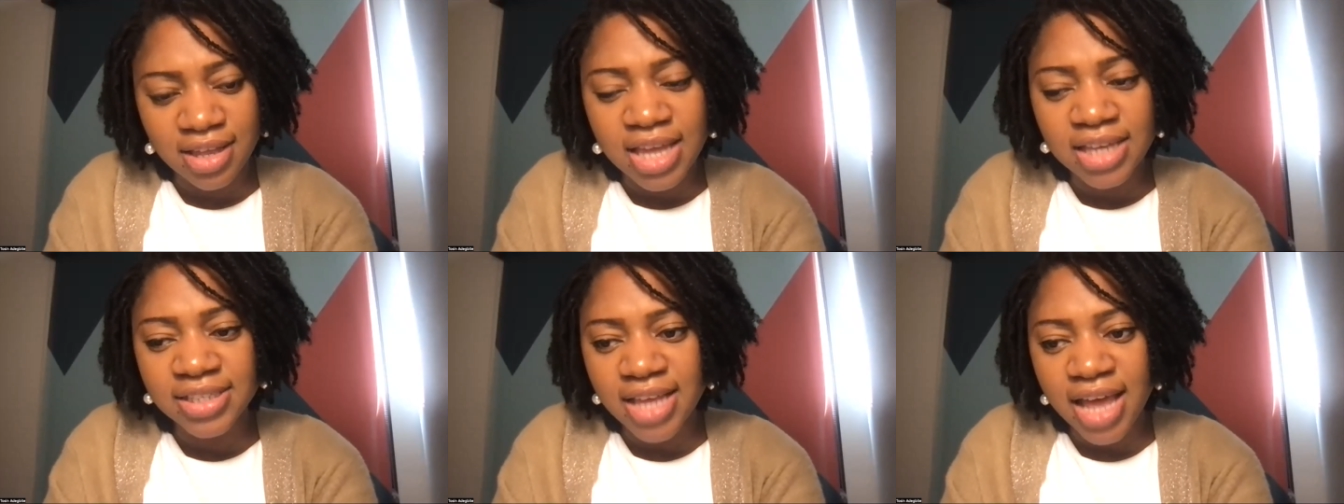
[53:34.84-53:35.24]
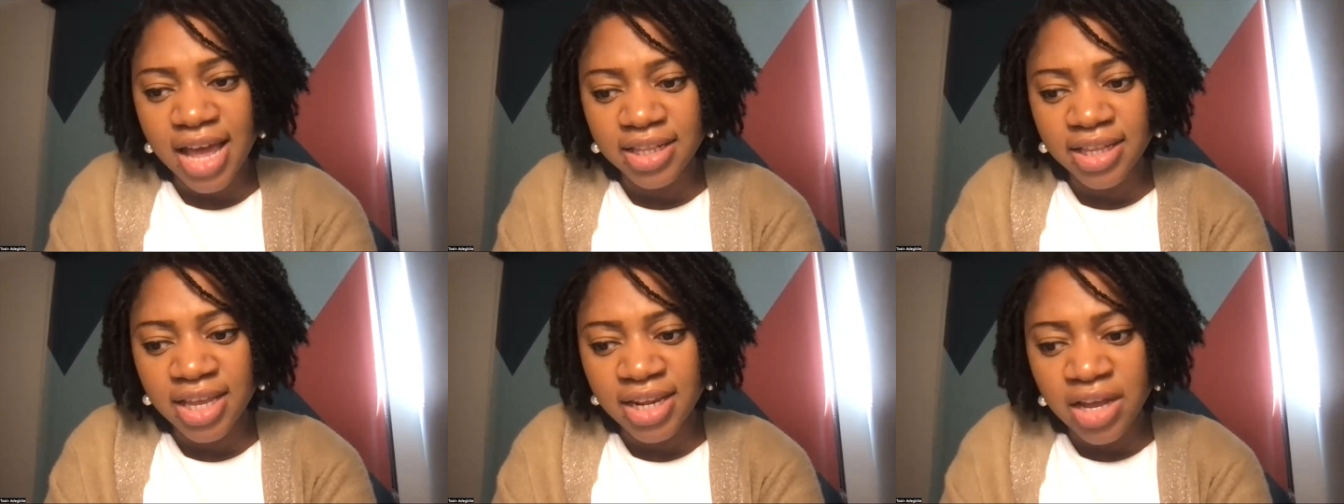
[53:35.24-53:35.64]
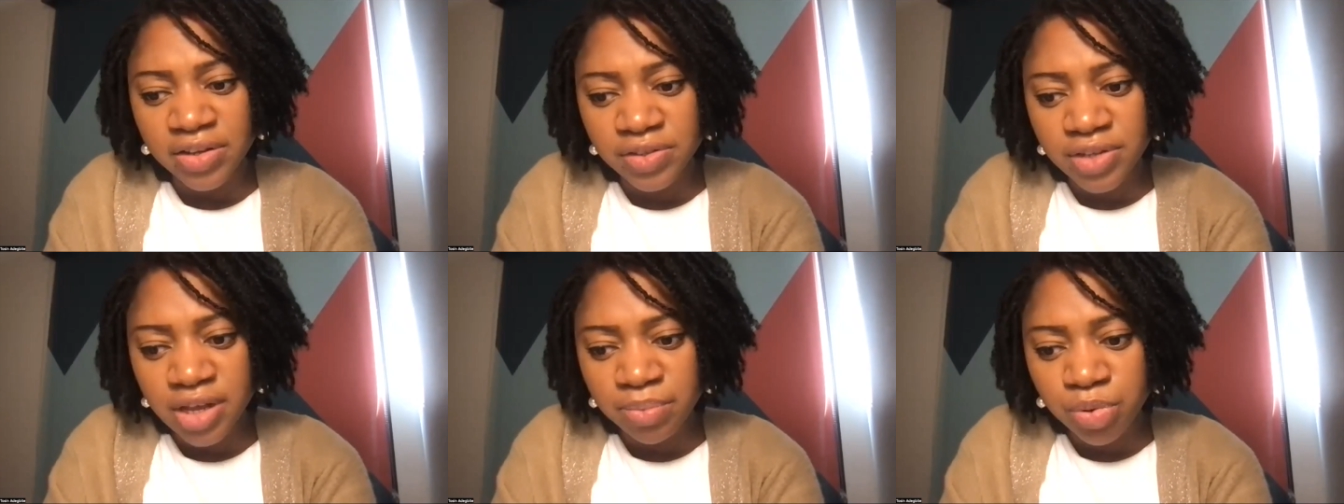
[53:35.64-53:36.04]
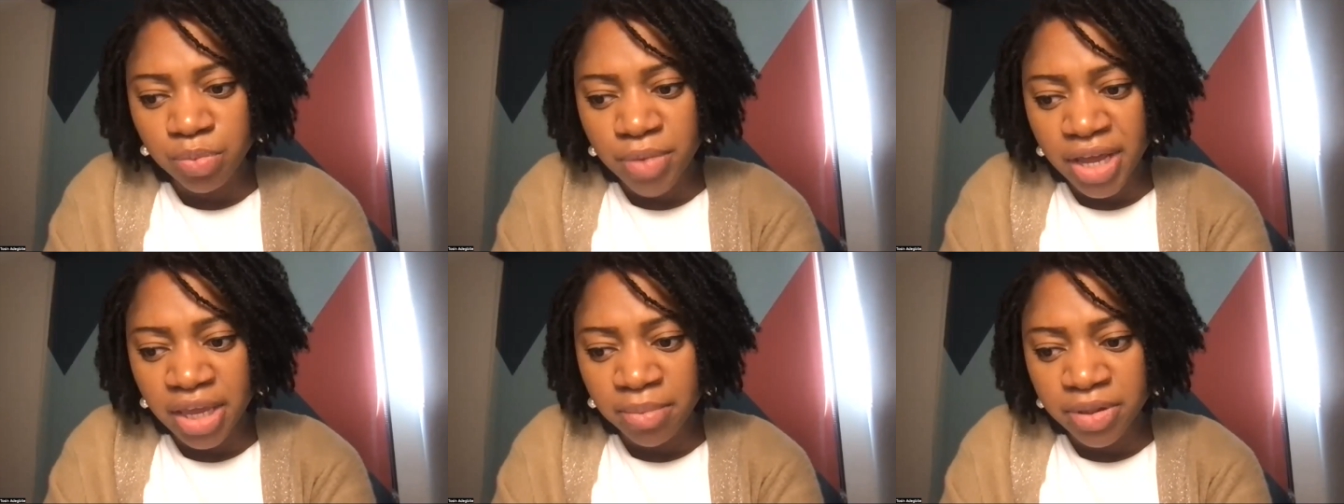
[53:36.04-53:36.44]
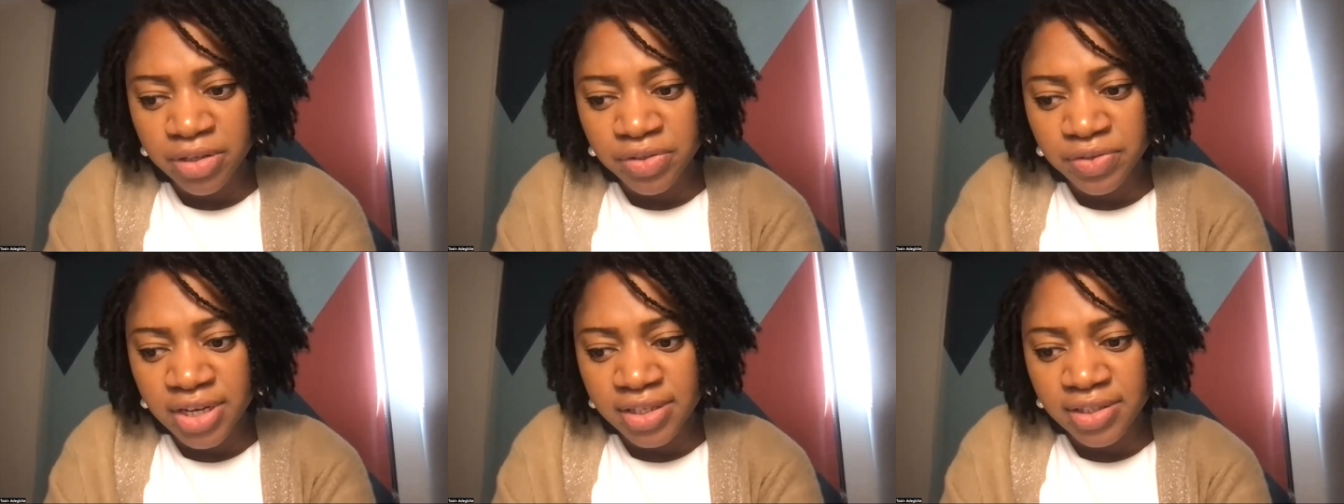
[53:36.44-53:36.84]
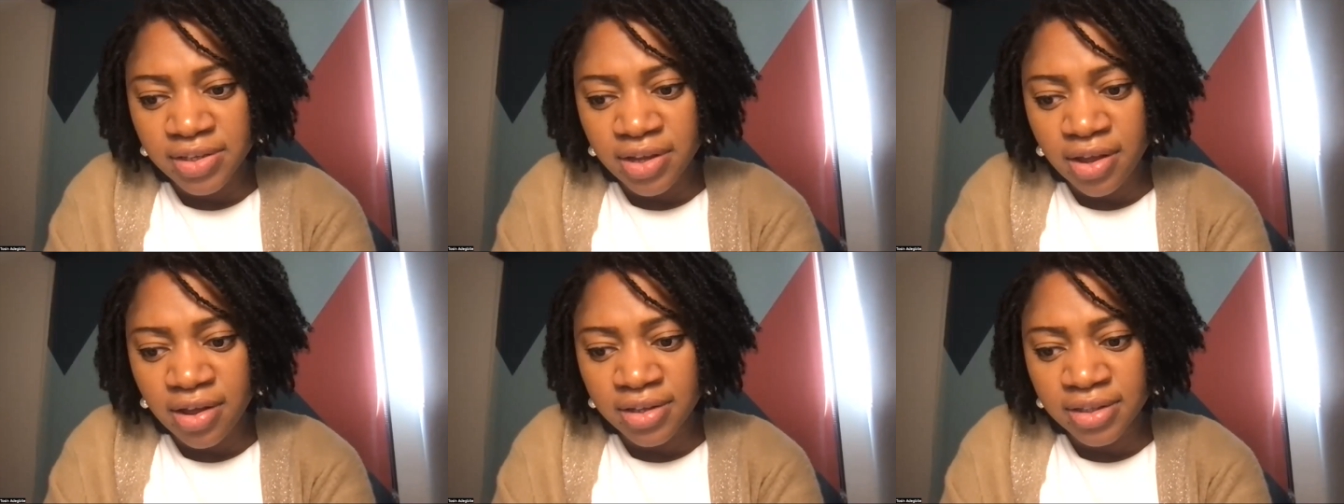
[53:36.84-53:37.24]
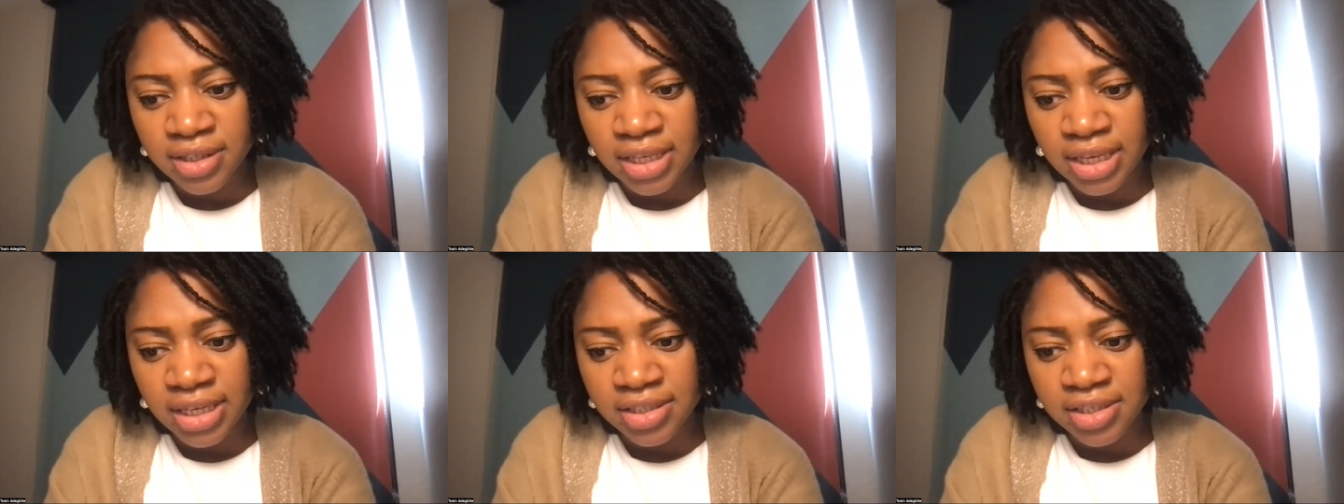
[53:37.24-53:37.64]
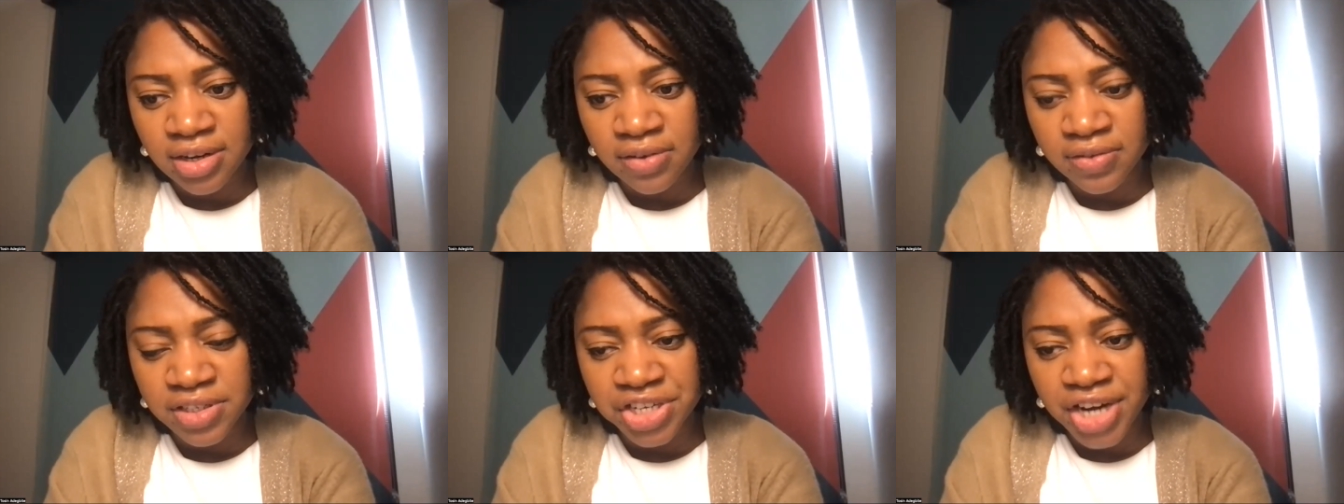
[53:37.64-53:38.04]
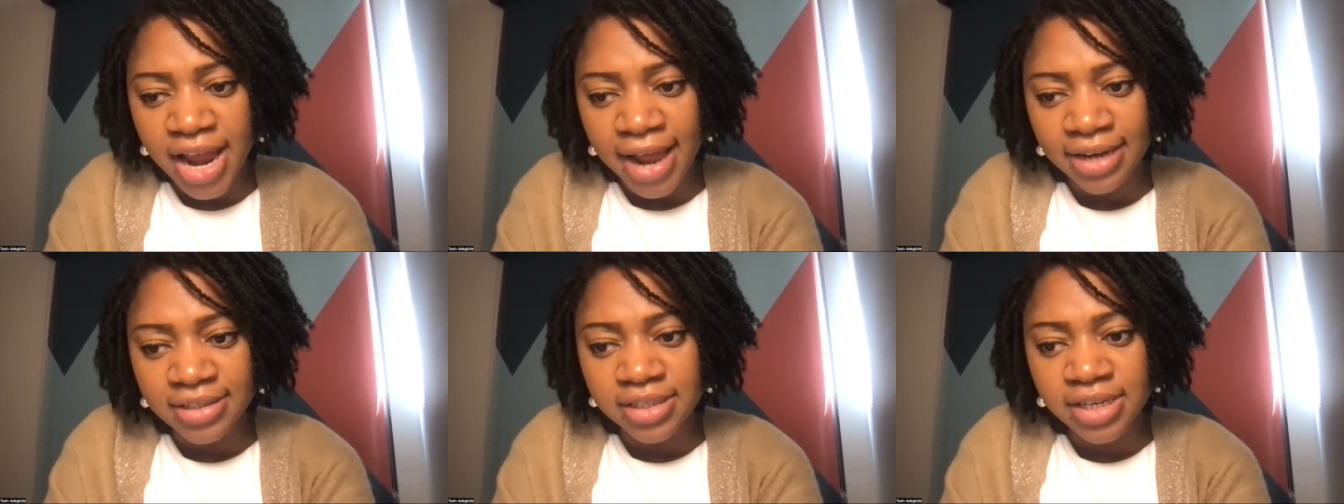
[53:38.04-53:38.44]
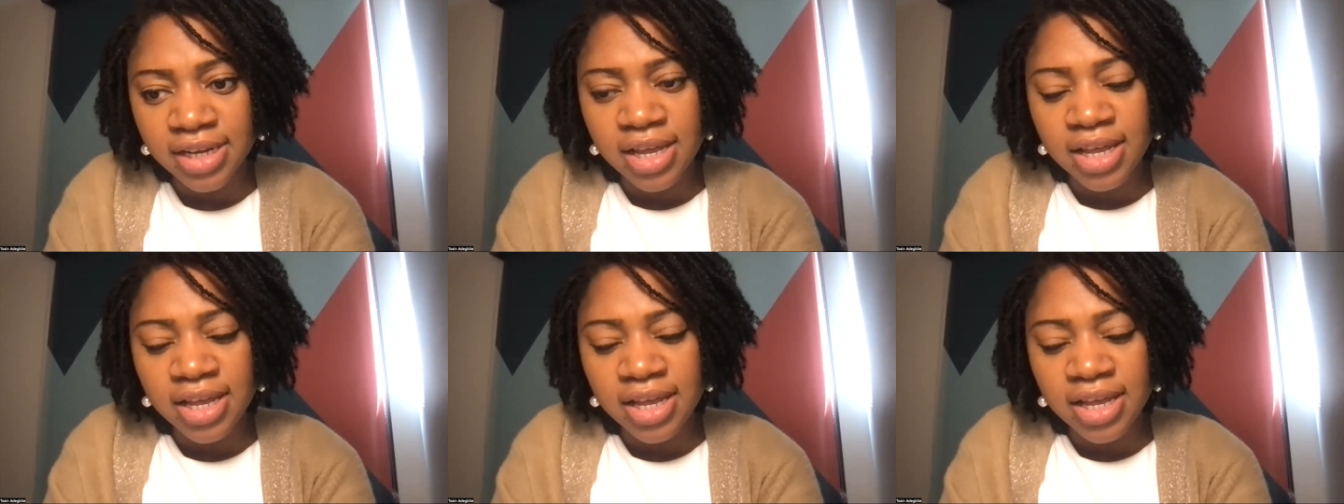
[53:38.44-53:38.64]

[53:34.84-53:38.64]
Exactly. And I'll, I'll put my email address on the on the chat